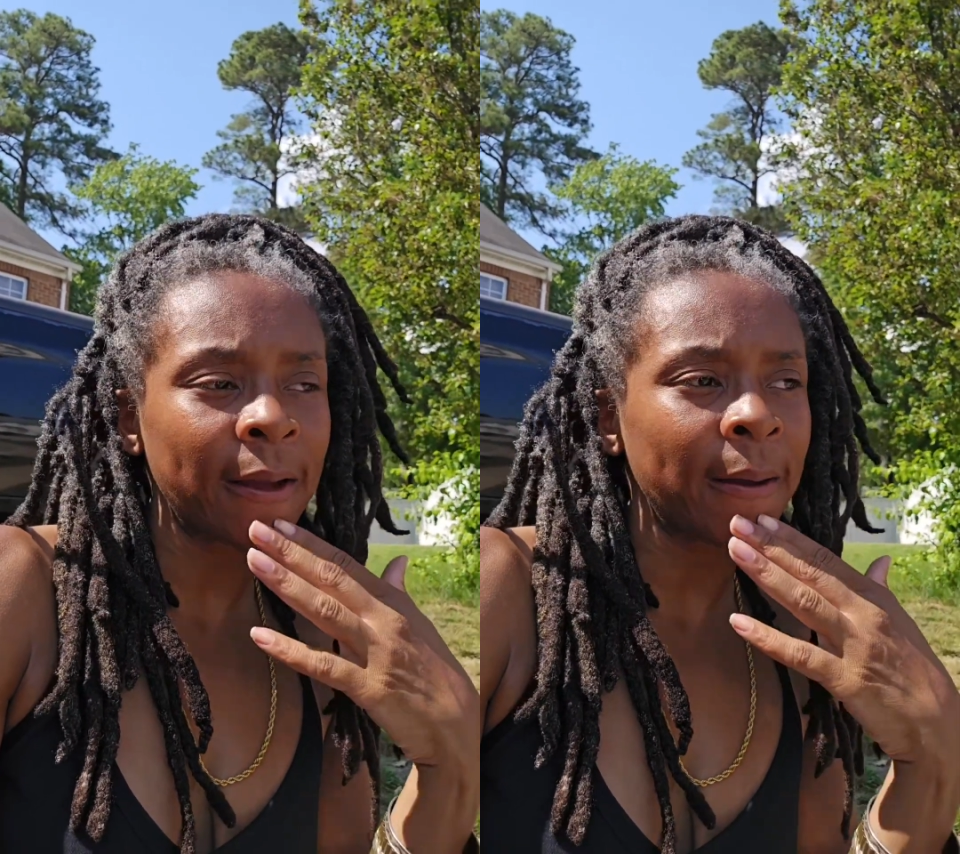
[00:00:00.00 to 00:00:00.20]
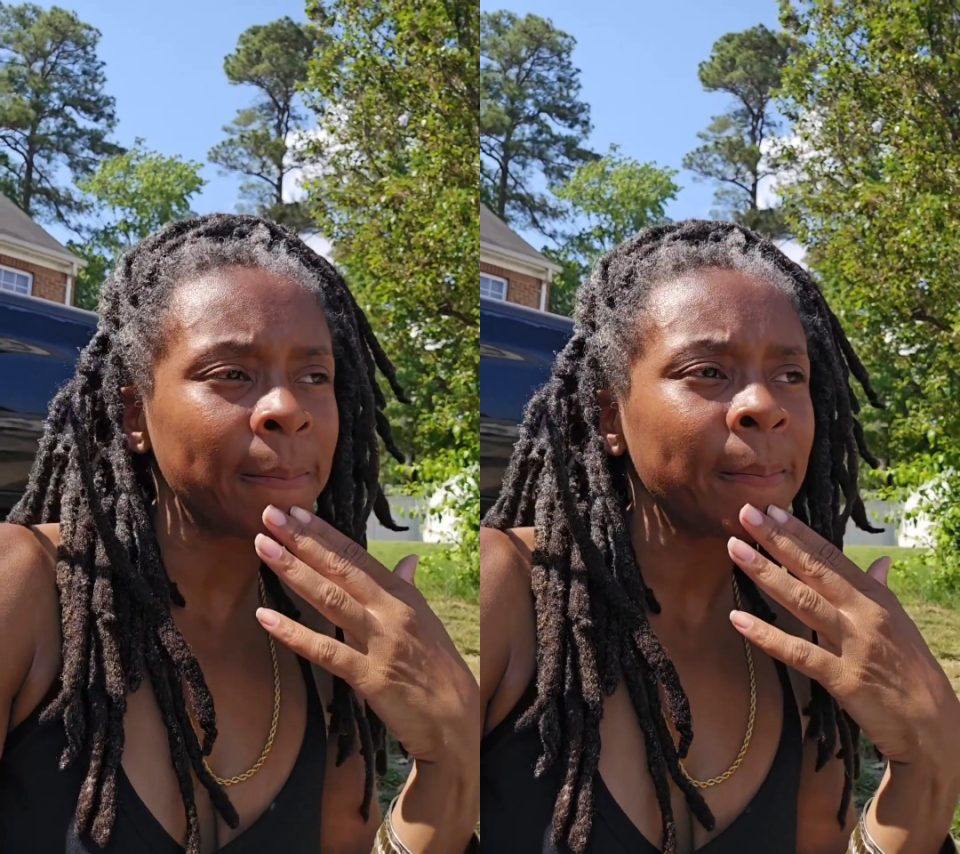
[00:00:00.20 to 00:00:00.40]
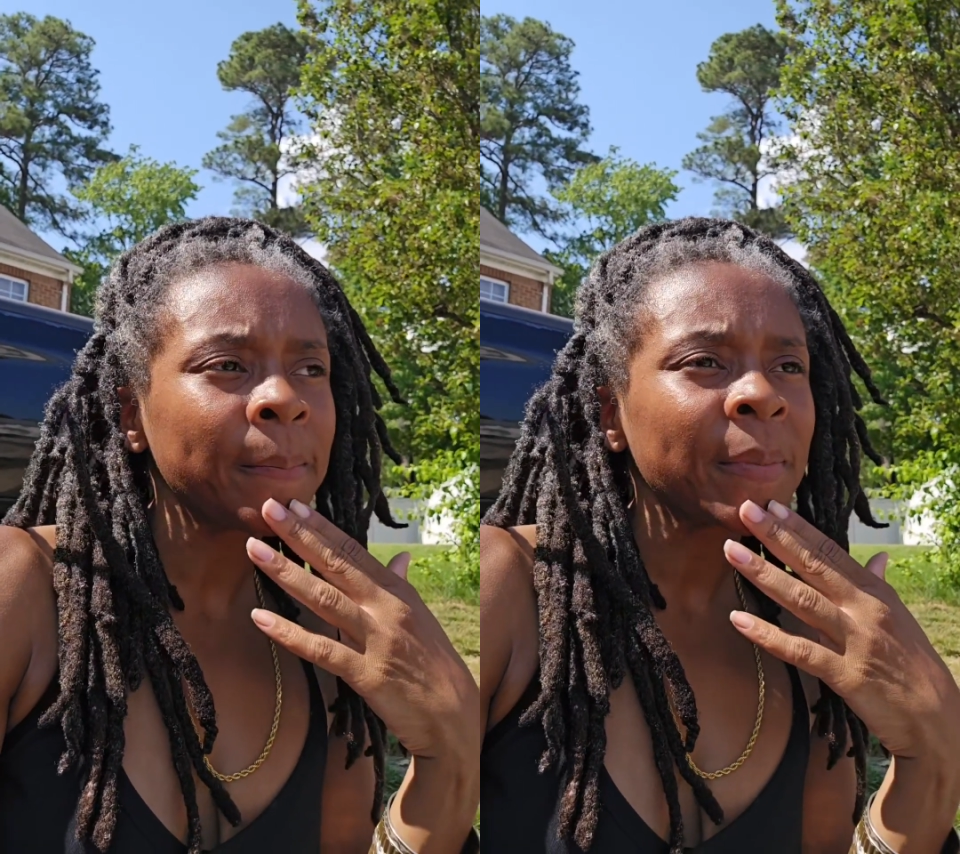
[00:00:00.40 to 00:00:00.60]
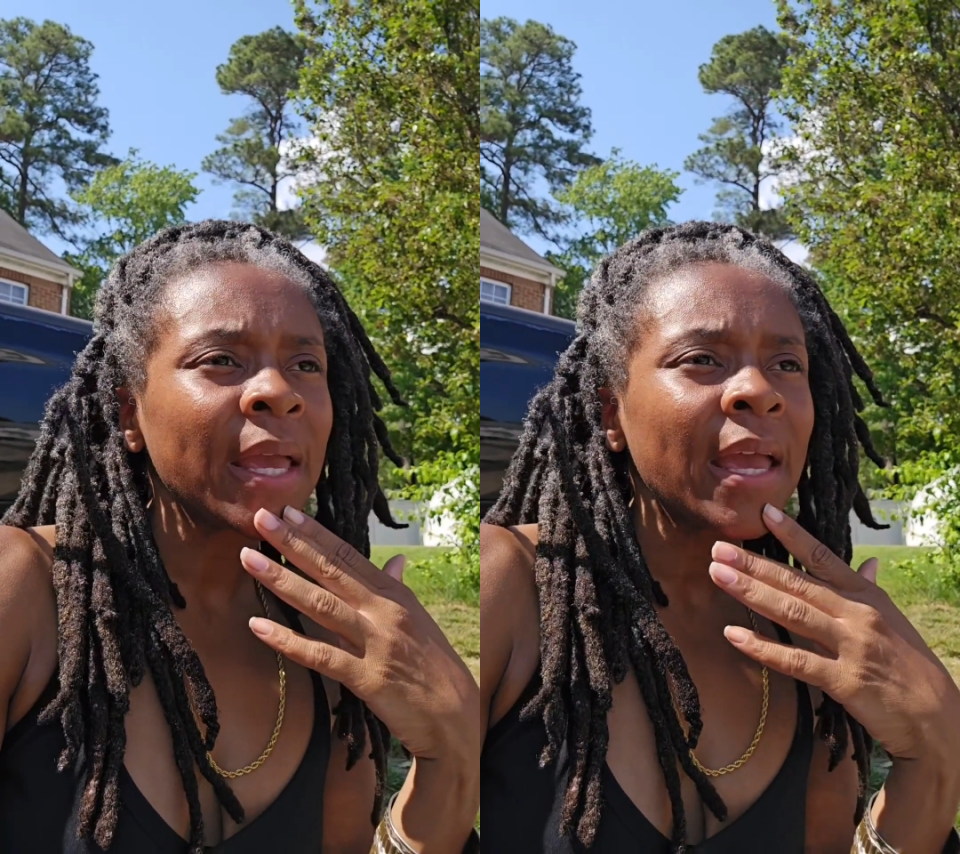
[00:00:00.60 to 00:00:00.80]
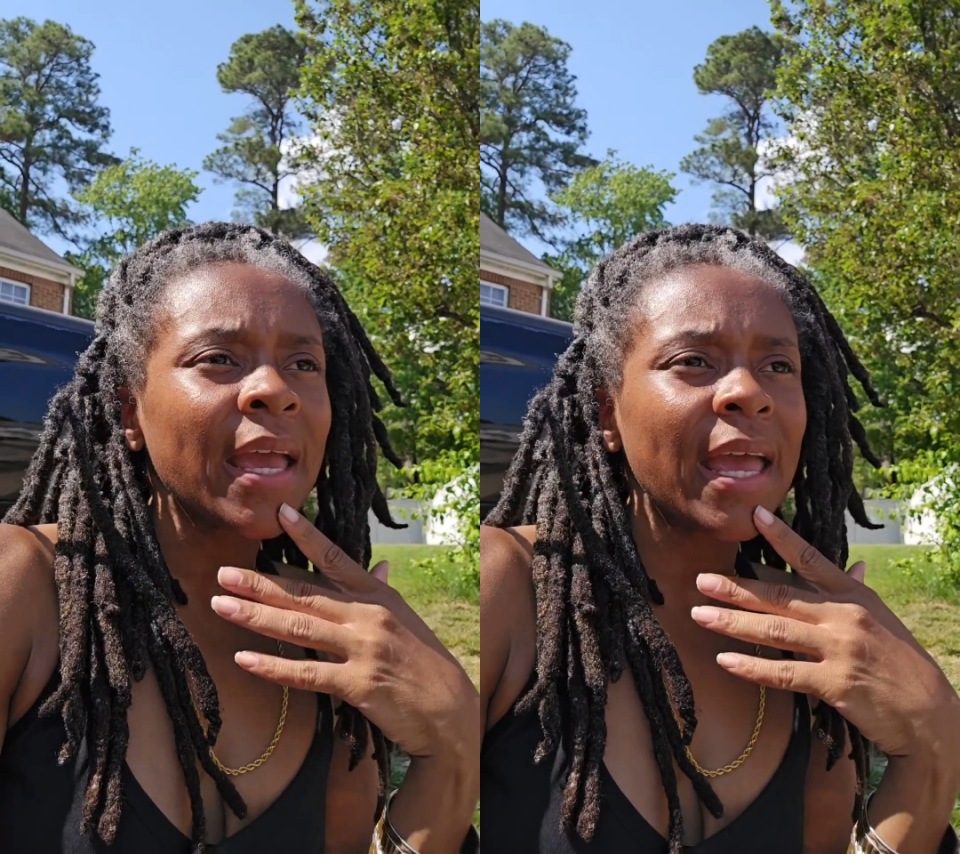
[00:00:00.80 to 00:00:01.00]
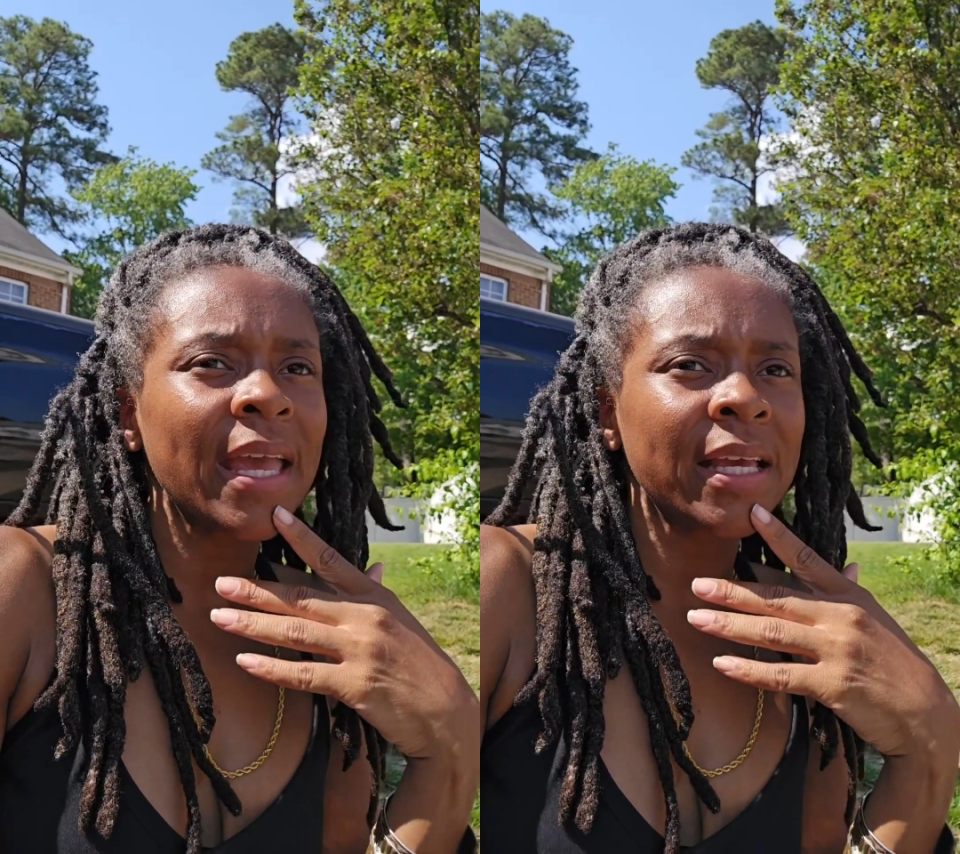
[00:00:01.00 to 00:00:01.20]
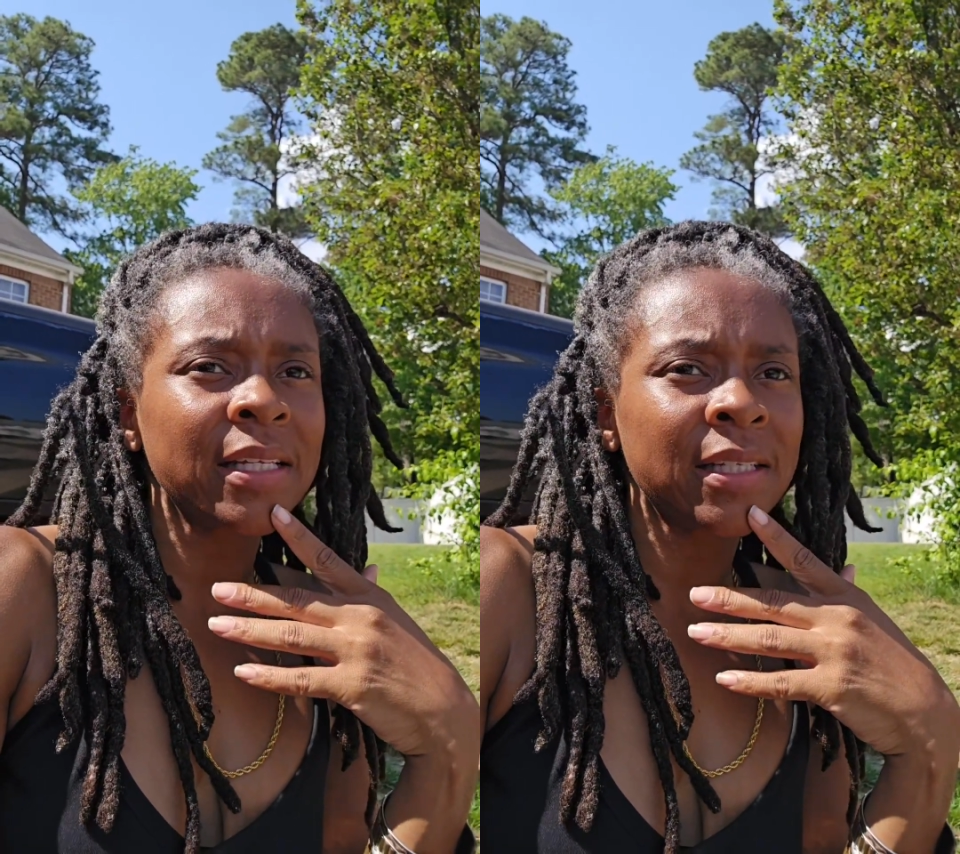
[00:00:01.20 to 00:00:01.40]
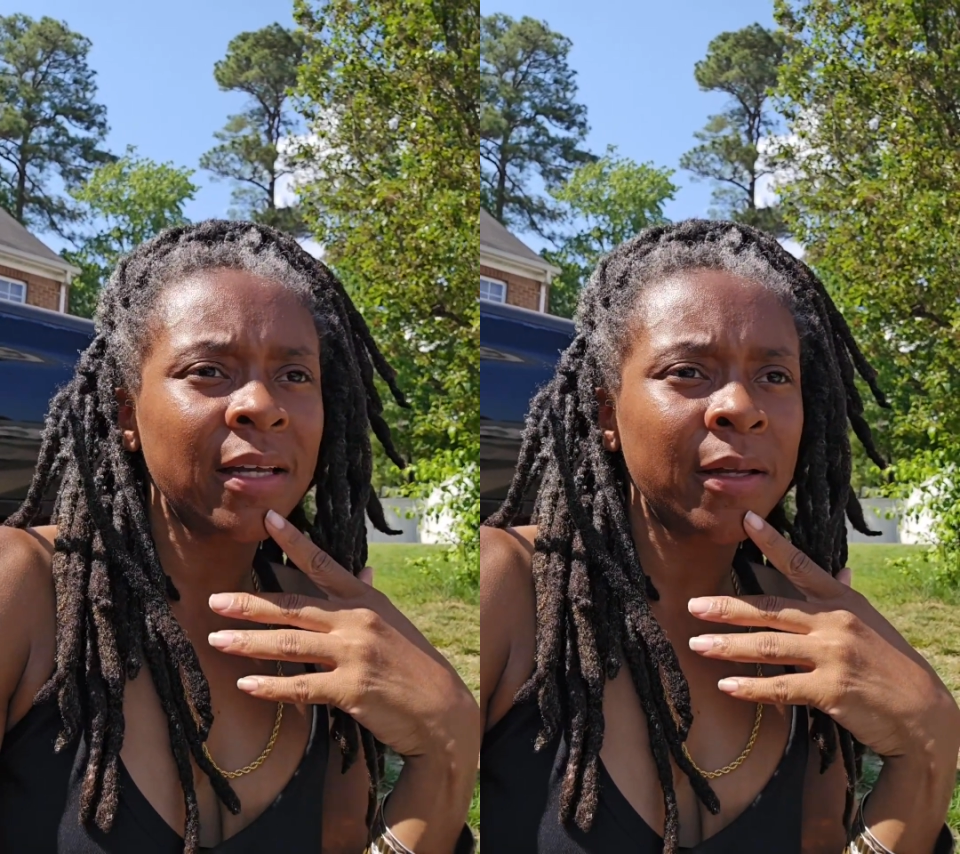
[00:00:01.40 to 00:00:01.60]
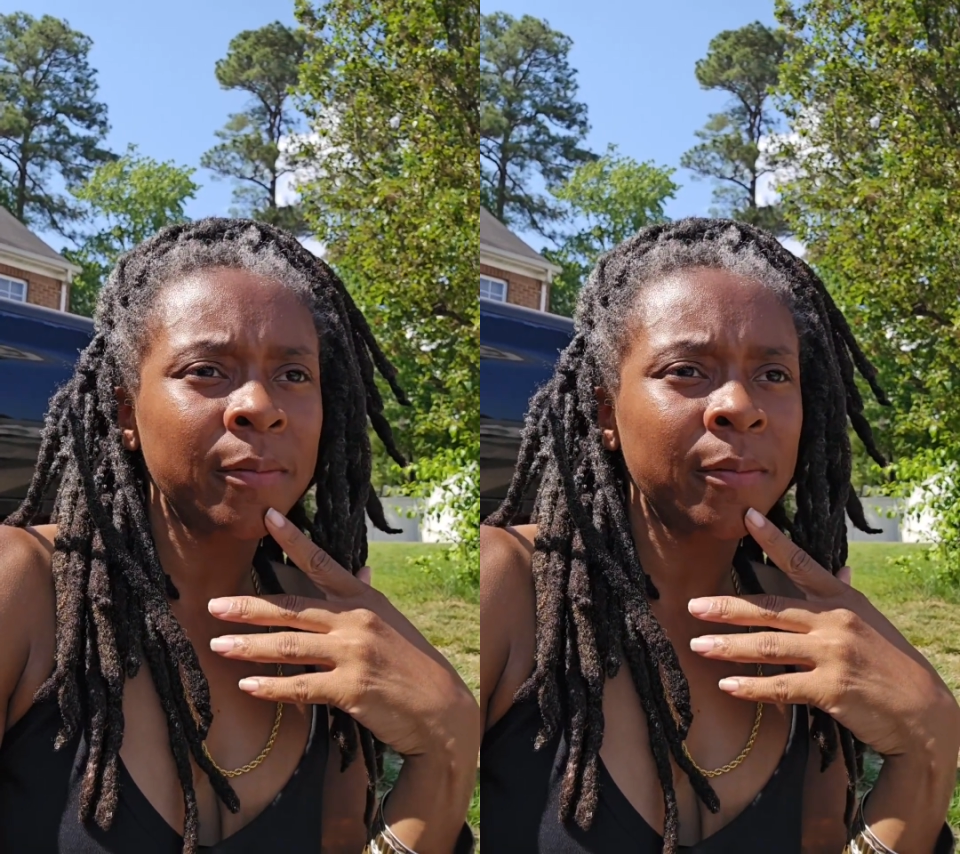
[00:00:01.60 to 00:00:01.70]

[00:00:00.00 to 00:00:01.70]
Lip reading: him. And